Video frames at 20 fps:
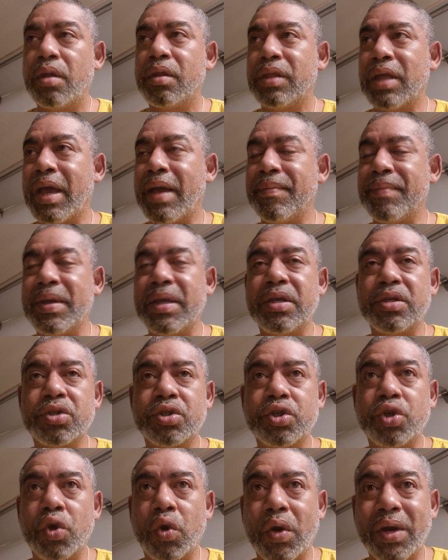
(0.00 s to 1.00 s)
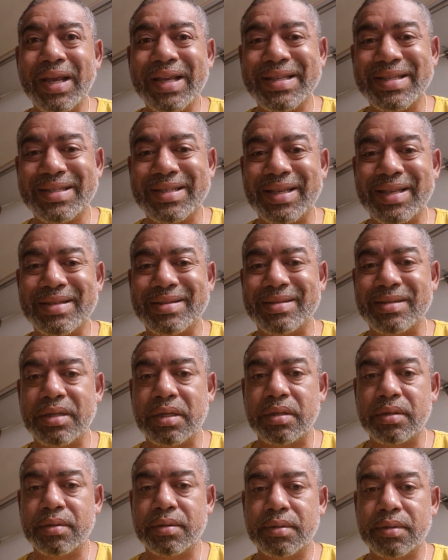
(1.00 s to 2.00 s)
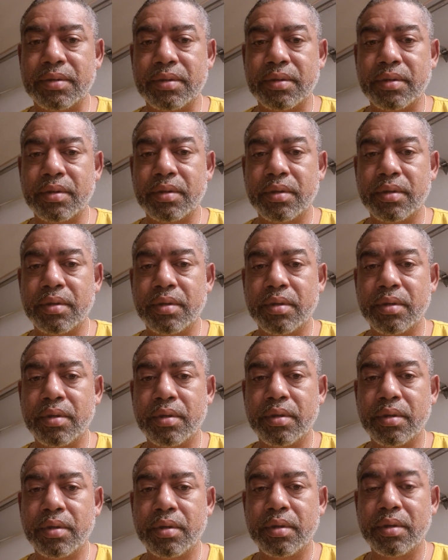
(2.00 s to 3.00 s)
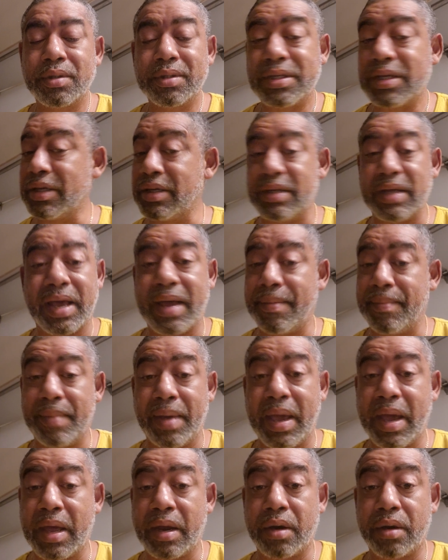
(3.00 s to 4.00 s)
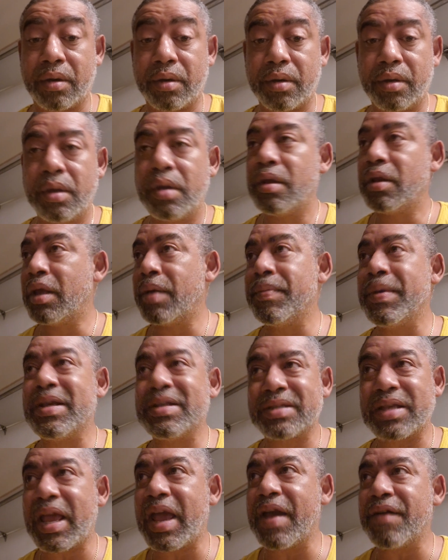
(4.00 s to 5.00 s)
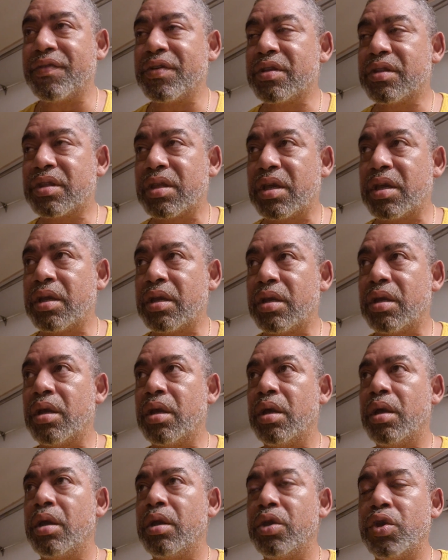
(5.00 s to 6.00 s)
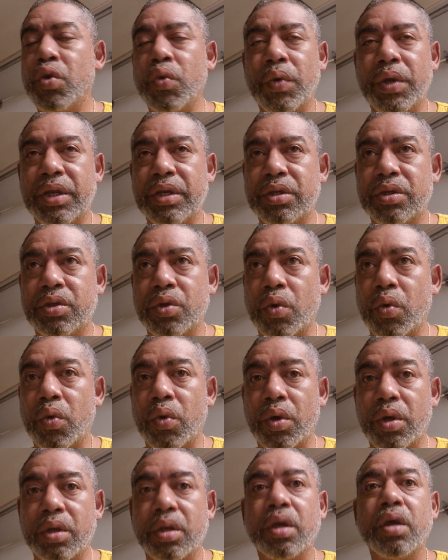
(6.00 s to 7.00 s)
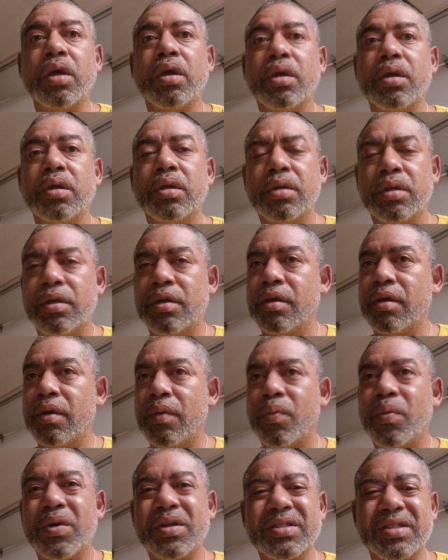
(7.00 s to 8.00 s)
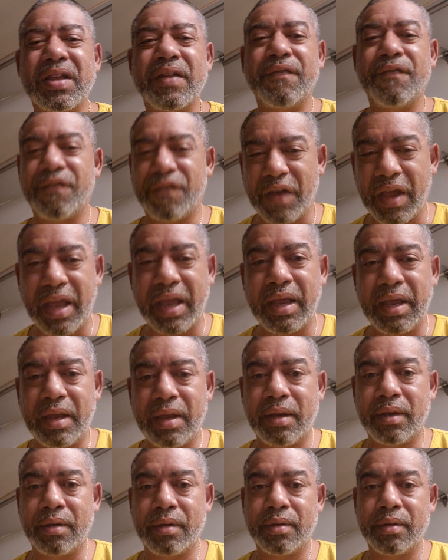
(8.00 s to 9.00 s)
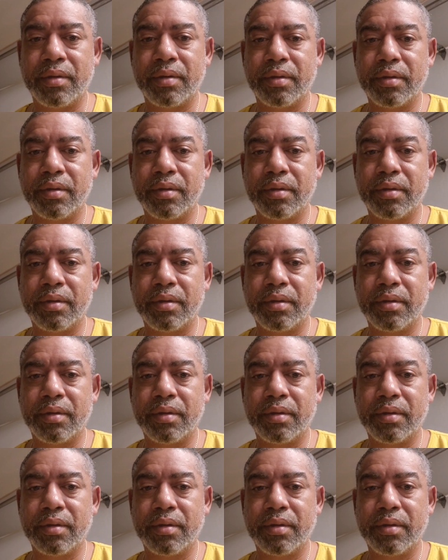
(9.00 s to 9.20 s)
that means your existence did not matter. That means everything you endured was in vain.